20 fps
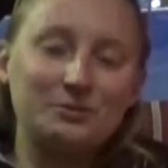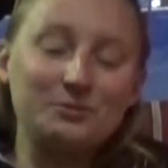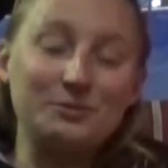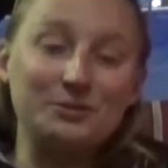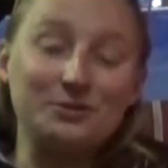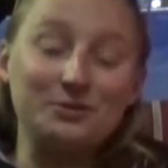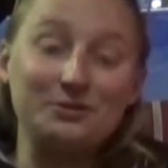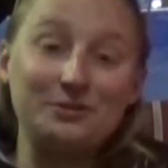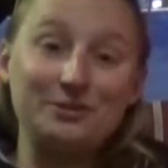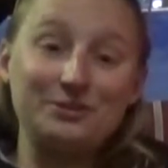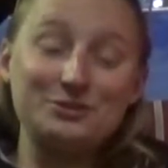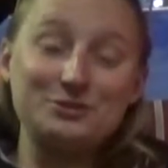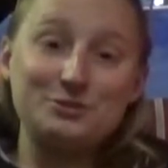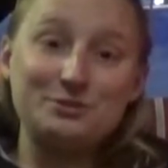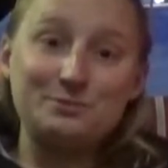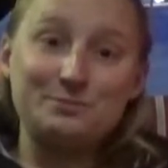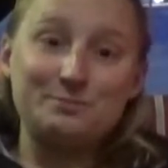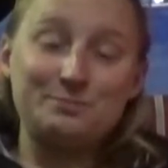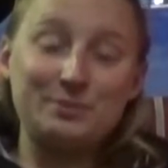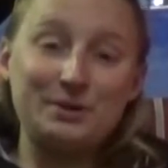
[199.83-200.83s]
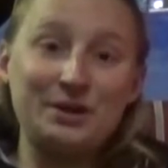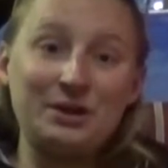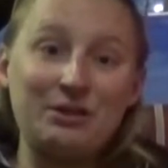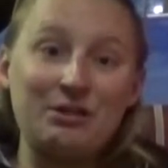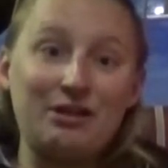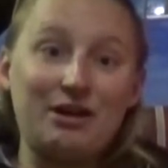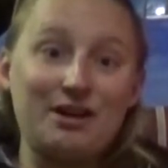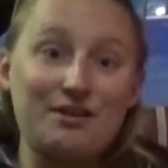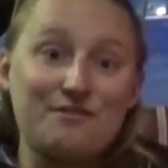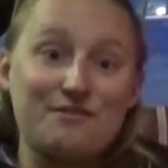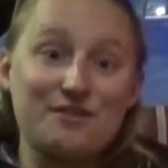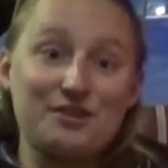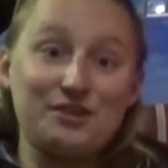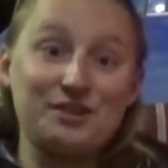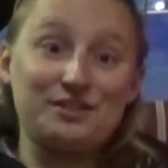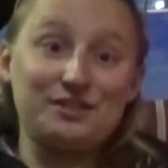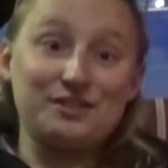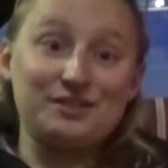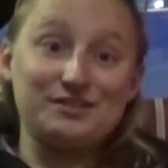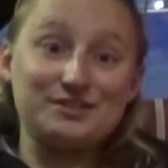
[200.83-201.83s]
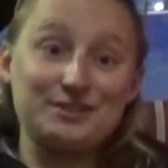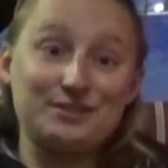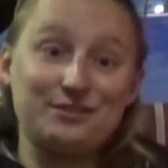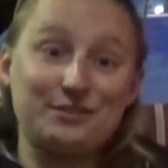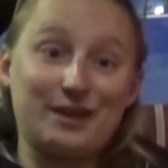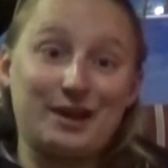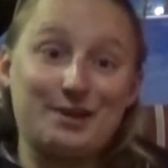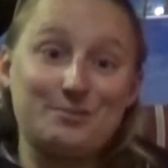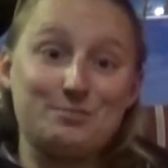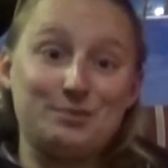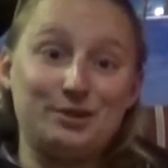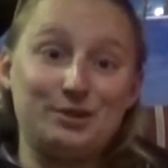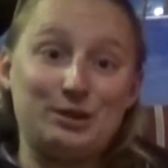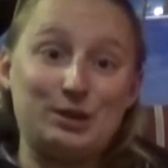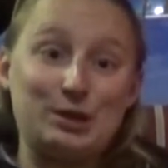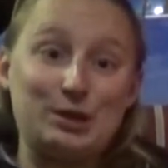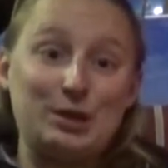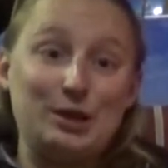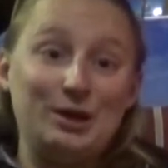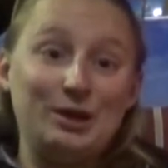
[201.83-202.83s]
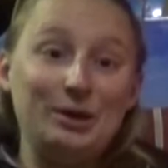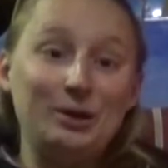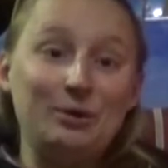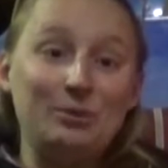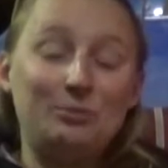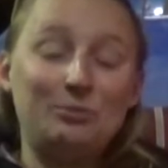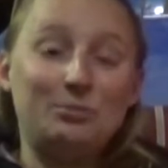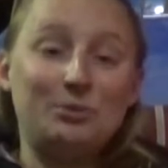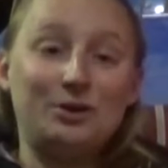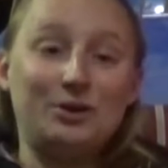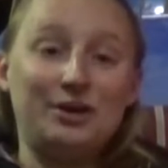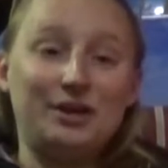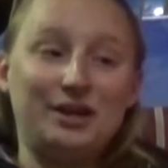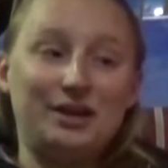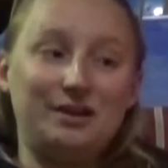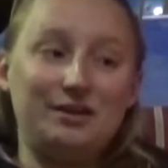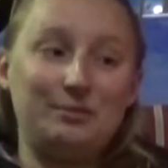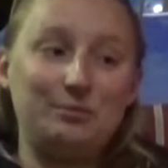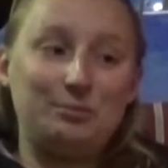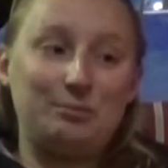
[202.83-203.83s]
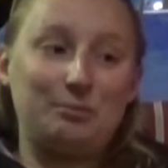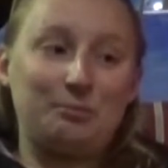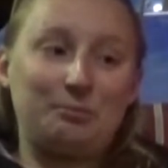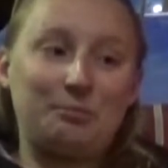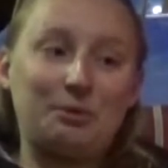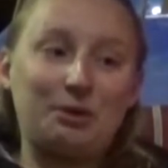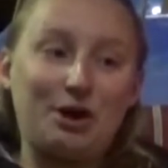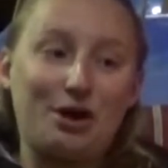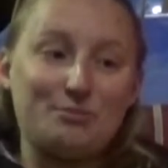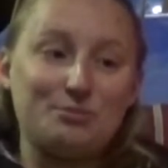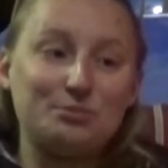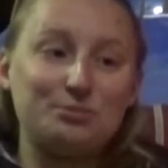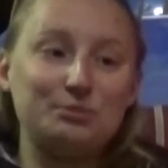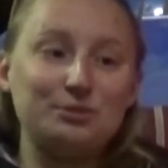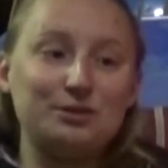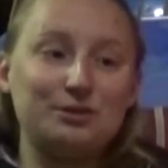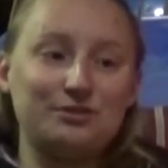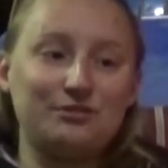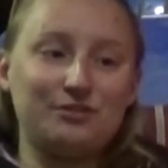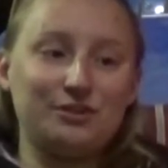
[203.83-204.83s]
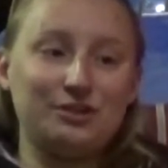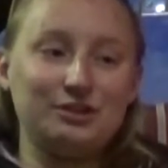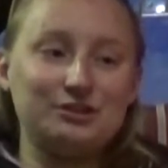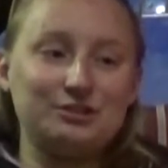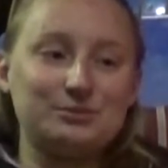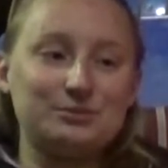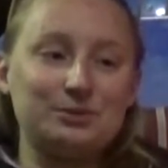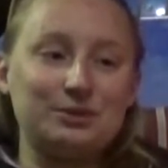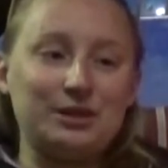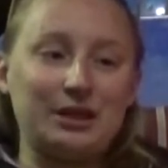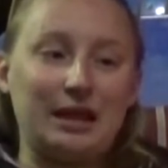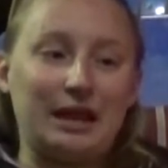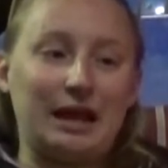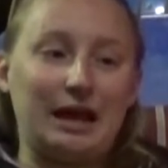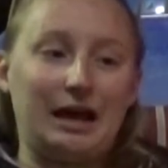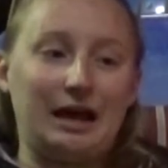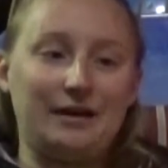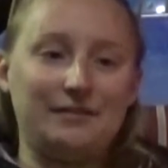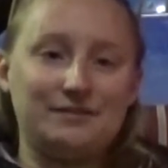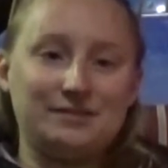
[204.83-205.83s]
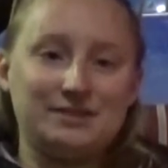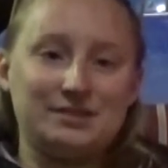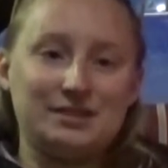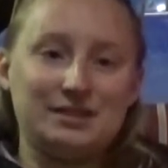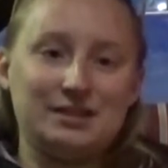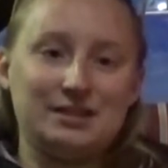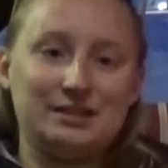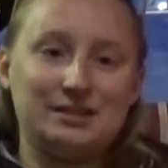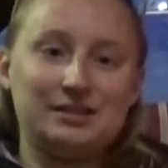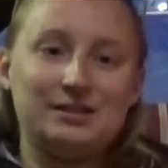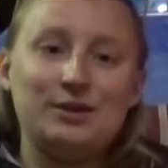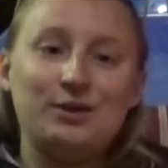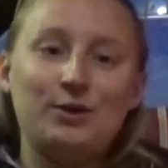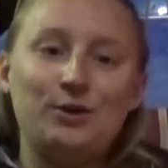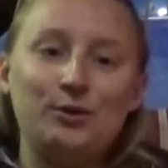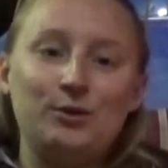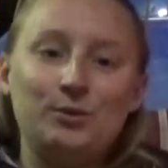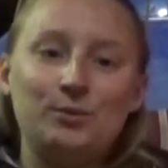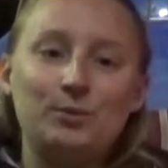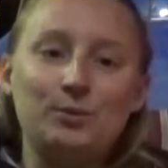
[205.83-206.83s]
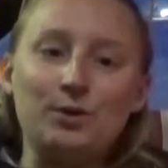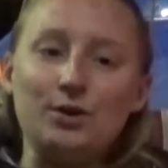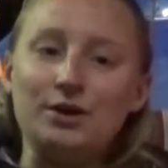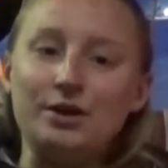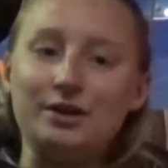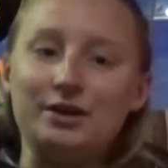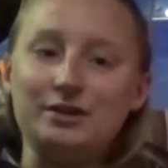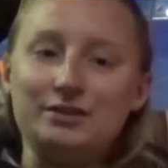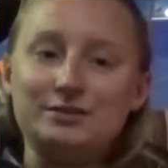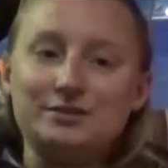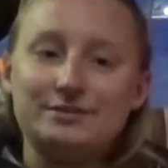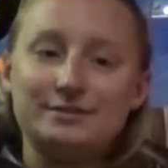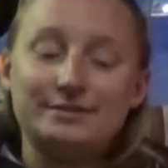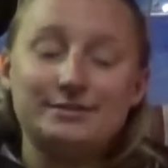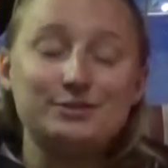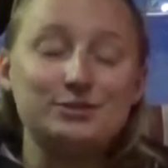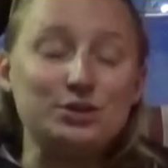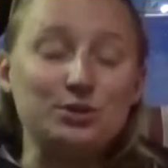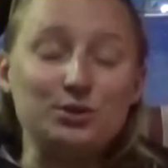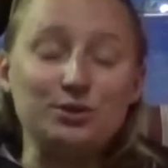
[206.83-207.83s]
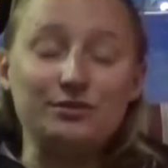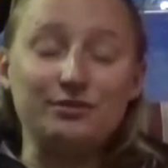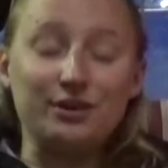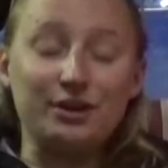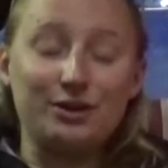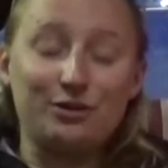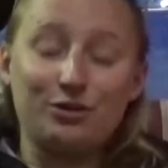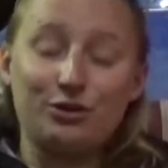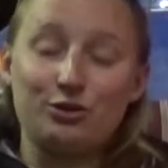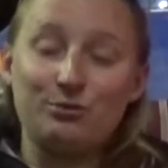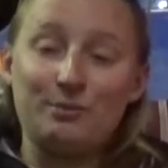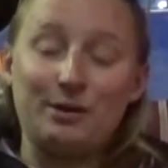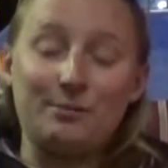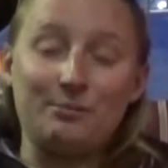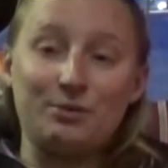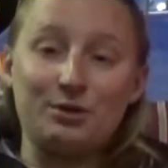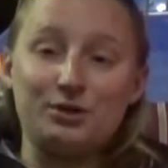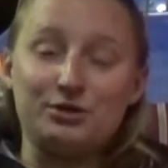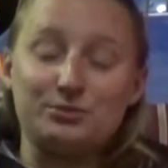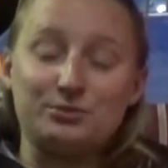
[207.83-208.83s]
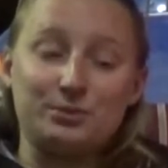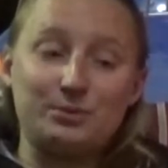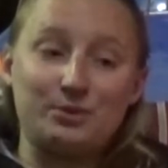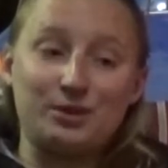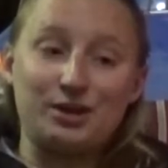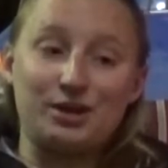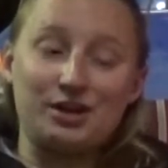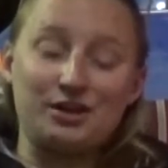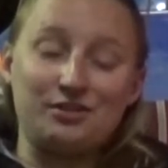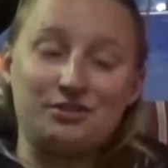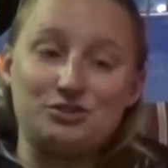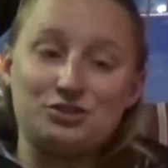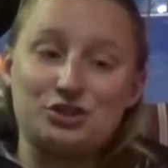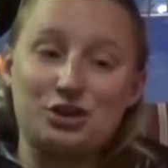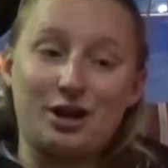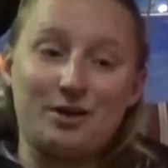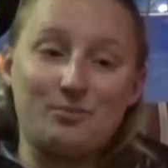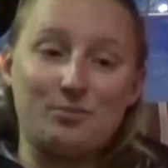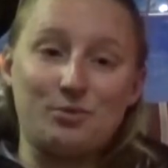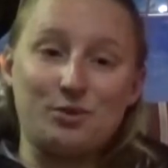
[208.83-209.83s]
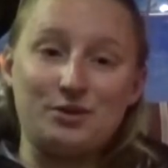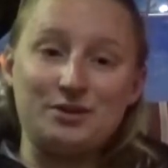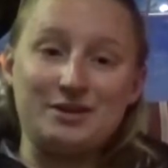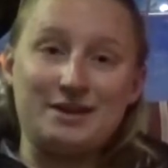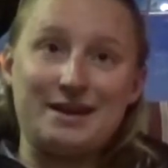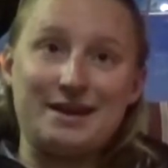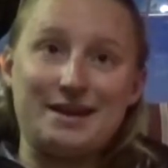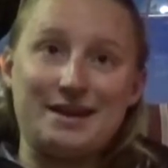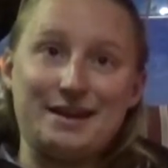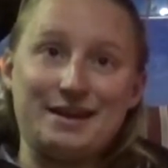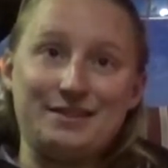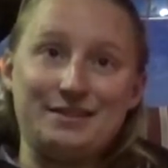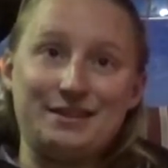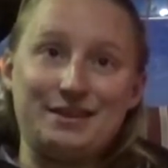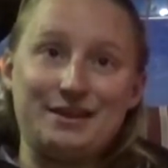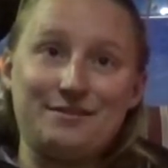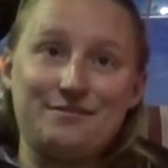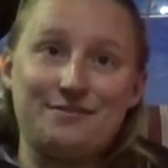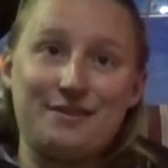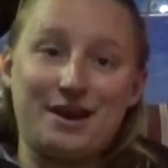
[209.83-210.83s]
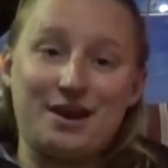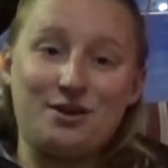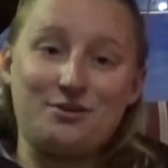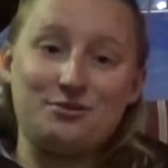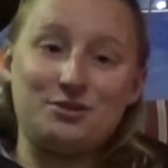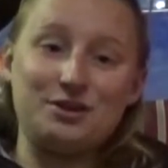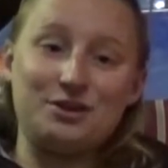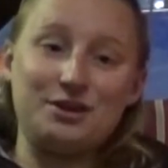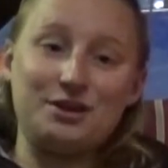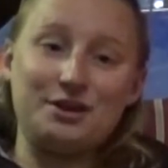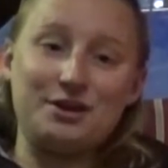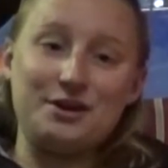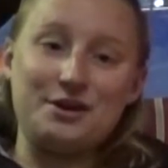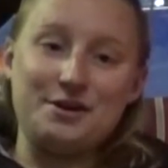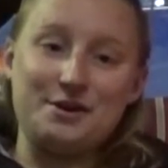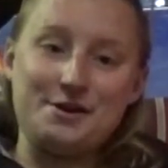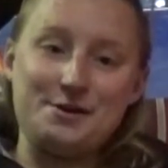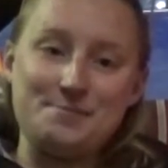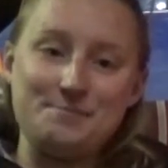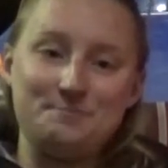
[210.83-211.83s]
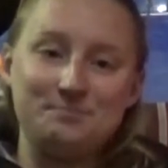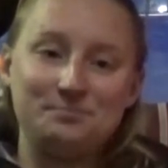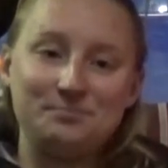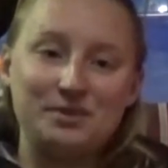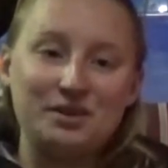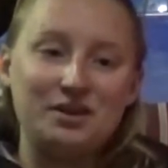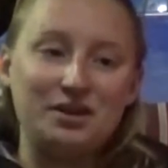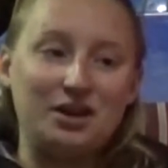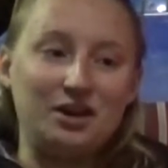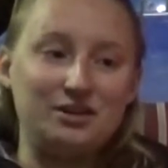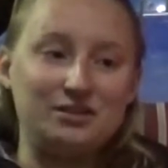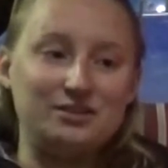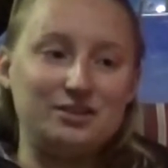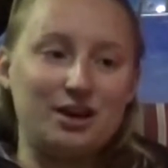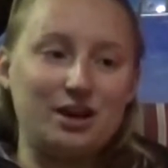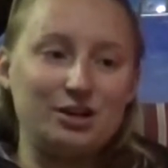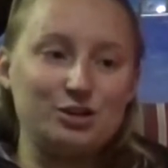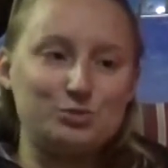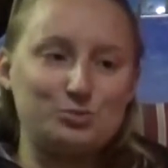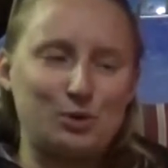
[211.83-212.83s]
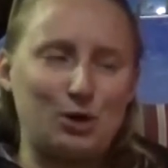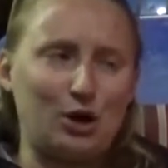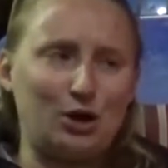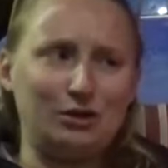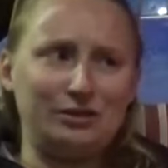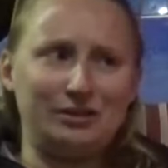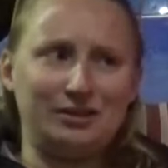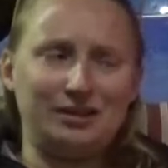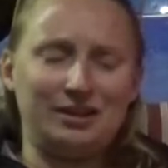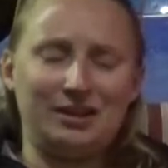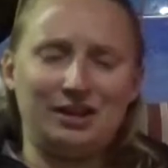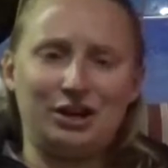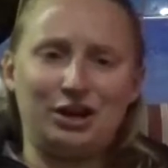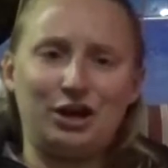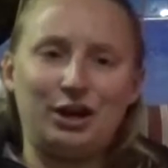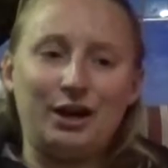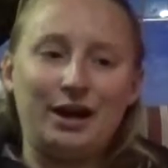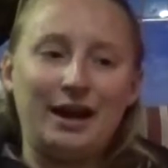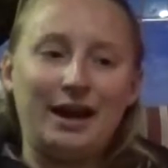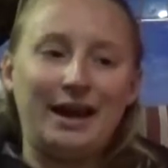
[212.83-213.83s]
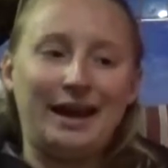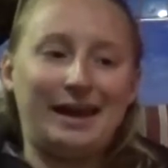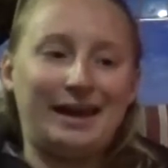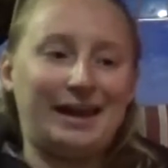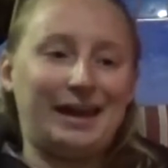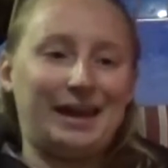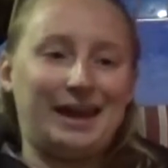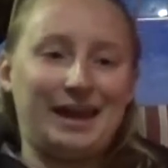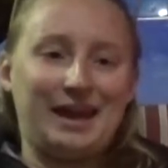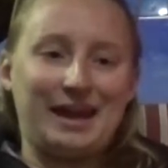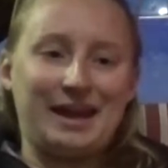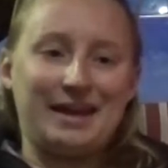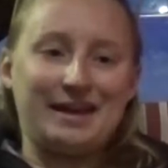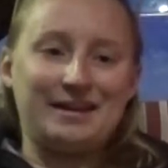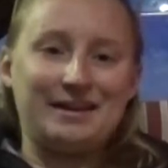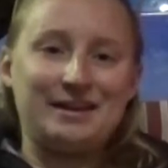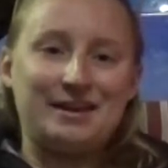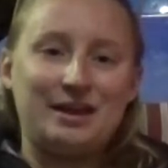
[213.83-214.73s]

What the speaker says: Well, there's been a lot of funny things that have happened, but probably the funniest one that I've seen was 2 of our crew members were working in the shop one day, and they found a dodgeball in here, and